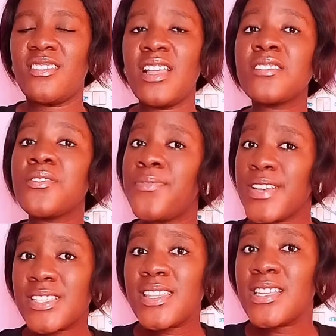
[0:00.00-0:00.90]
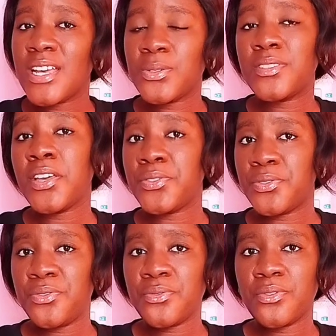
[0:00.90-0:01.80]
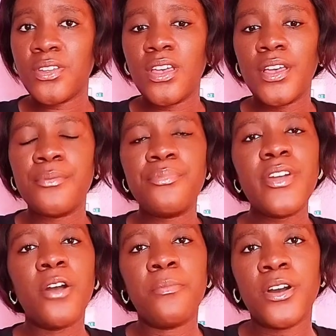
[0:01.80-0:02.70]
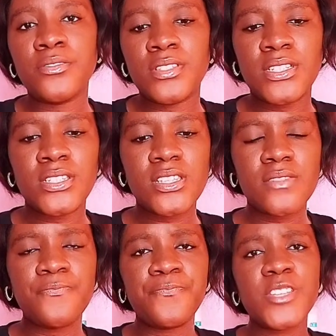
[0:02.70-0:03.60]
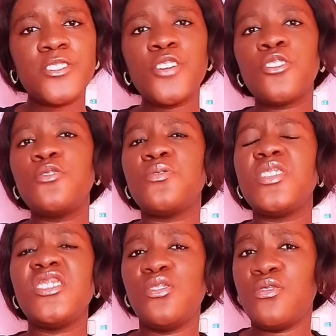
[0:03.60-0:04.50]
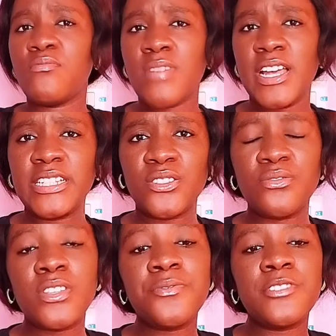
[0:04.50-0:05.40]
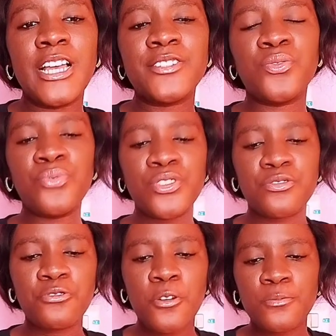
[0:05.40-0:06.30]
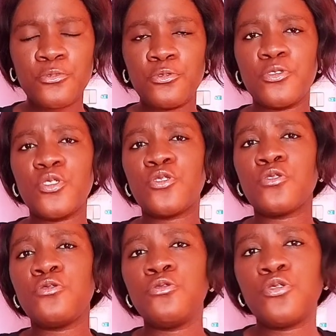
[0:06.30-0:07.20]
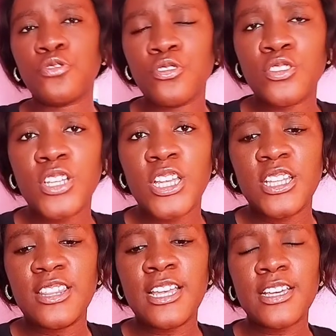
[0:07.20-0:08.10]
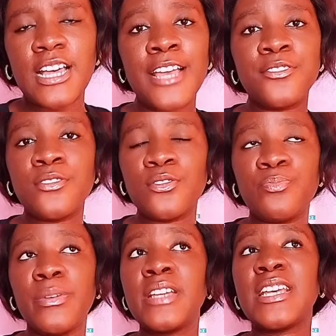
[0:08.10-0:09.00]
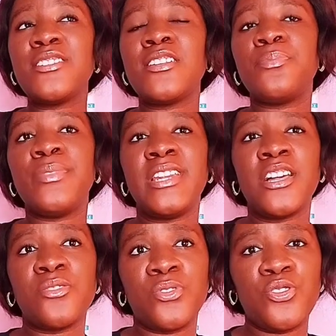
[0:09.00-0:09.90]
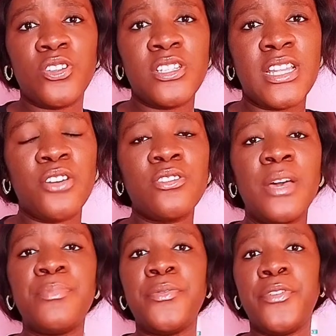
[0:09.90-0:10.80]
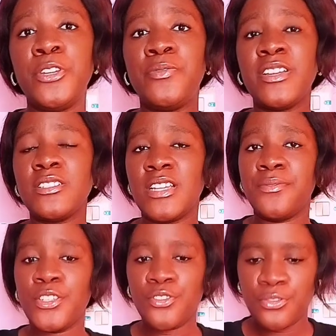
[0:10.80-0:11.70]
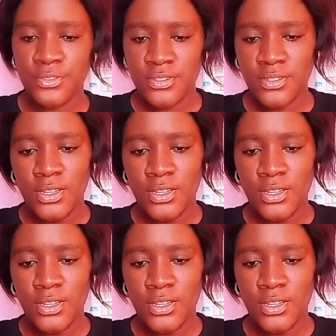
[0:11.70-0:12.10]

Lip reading: That's the first thing I would tell you to do. Pray about it. Tell God to ease your mind, to give you like the wisdom, you know, the solution. Like I do, the prayers I started praying in that conversation is that, God, I pray for your divine intervention,